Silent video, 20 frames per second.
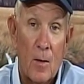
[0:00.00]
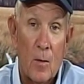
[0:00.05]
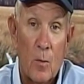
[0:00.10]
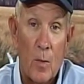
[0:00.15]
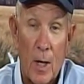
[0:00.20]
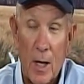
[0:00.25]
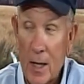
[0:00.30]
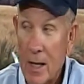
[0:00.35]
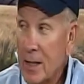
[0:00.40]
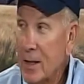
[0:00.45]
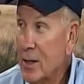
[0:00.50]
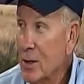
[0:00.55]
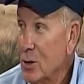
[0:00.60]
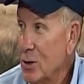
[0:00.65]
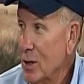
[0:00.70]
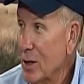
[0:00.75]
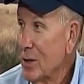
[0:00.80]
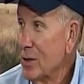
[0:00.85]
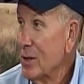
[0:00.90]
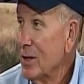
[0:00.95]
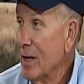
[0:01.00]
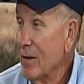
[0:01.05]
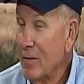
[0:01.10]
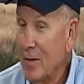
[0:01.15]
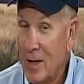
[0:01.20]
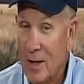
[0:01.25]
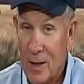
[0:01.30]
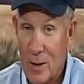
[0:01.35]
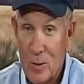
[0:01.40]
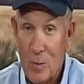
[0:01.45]
but I get the gist of it,
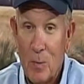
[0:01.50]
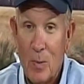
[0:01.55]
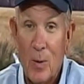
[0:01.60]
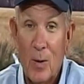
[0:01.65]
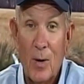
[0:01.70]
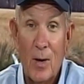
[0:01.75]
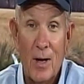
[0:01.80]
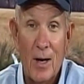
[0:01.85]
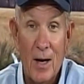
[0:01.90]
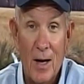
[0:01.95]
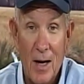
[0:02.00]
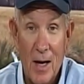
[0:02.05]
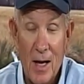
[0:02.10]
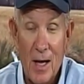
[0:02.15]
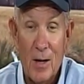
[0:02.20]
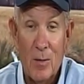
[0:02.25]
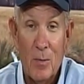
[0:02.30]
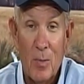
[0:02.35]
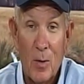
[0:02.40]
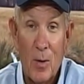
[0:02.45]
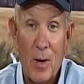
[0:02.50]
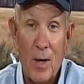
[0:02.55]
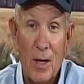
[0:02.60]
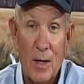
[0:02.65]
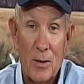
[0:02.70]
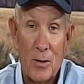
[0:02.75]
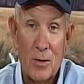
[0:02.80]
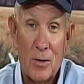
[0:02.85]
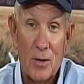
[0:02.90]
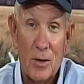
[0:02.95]
and it's pretty neat, pretty
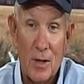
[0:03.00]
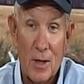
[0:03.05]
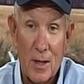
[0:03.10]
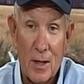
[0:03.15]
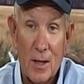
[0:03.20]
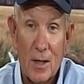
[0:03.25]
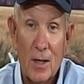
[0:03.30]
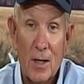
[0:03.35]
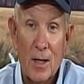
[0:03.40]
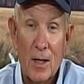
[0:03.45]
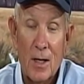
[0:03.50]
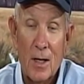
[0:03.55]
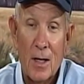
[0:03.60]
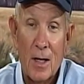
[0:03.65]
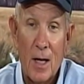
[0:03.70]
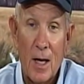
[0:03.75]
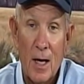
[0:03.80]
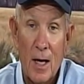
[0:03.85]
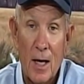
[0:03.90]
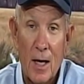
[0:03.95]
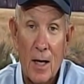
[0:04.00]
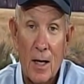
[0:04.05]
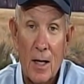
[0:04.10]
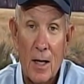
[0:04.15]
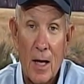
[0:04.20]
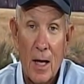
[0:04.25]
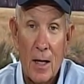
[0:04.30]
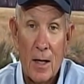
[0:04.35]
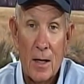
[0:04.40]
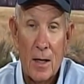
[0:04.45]
interesting,
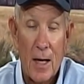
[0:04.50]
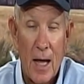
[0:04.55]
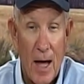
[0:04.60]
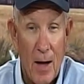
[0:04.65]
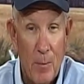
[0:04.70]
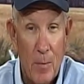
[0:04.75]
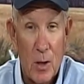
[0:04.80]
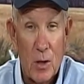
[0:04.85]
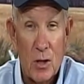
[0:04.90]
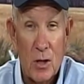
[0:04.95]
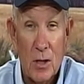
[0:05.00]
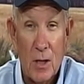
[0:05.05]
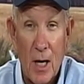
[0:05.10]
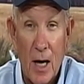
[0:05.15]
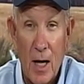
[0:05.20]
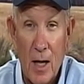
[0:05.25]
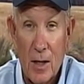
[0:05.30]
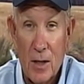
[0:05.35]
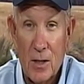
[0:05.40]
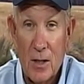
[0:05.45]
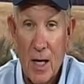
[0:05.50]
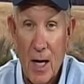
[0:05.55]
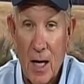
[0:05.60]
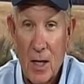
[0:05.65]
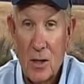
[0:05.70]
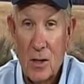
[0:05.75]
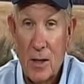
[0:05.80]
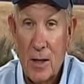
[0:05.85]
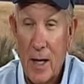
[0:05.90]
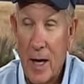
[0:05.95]
and how much knowledge they
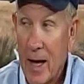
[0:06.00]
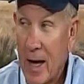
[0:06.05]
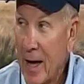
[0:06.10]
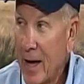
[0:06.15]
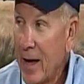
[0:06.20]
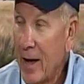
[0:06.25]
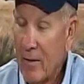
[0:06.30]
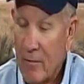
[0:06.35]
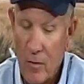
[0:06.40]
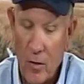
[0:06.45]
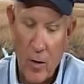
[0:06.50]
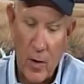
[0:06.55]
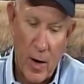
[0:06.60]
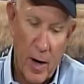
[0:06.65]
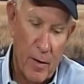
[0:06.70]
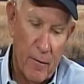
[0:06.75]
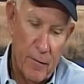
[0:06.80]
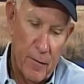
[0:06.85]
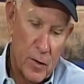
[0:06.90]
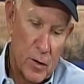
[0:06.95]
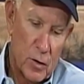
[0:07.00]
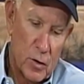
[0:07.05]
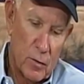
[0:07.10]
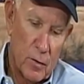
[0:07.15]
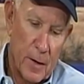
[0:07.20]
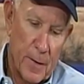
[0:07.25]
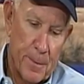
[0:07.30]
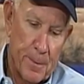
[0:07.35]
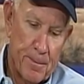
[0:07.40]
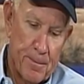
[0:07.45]
actually have on our
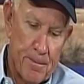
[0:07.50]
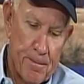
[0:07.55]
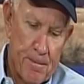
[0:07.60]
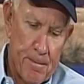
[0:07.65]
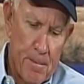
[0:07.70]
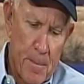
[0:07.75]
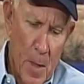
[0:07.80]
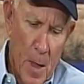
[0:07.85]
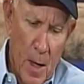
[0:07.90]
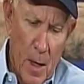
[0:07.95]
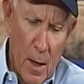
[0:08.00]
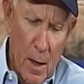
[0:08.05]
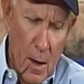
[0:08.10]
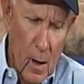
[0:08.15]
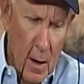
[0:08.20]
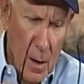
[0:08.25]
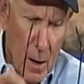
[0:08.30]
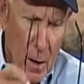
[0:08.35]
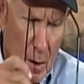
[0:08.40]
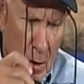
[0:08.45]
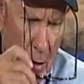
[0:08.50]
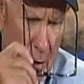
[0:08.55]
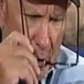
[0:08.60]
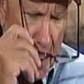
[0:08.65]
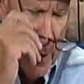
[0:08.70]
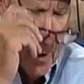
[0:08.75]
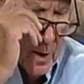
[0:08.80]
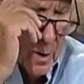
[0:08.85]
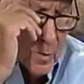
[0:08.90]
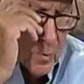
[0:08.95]
fishery.
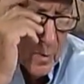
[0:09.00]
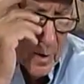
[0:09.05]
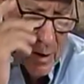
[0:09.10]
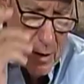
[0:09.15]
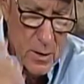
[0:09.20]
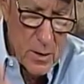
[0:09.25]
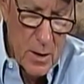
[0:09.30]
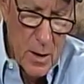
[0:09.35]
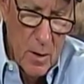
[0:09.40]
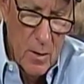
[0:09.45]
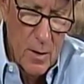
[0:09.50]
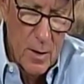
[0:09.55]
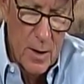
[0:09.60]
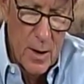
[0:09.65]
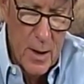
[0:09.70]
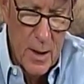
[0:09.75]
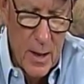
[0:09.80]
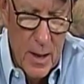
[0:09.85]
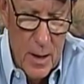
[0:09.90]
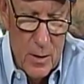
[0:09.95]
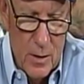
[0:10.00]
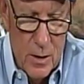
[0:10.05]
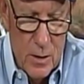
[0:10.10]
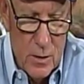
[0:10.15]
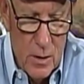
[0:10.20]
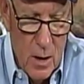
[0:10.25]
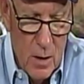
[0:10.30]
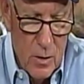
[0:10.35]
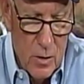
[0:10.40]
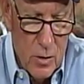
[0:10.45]
Okie doke, well let's go to the